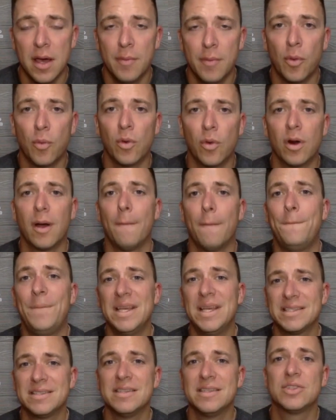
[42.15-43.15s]
But we're a
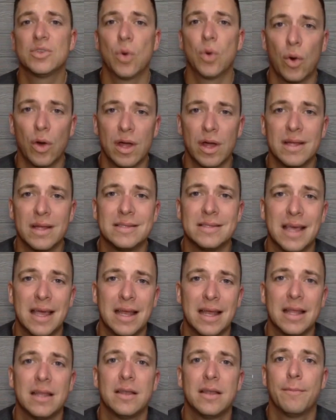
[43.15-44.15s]
business
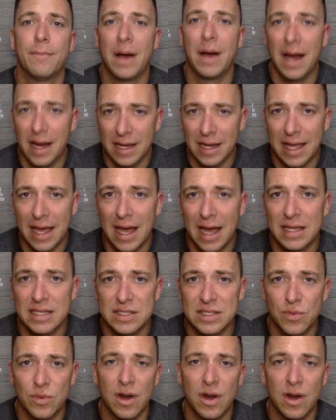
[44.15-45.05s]
orientated podcast.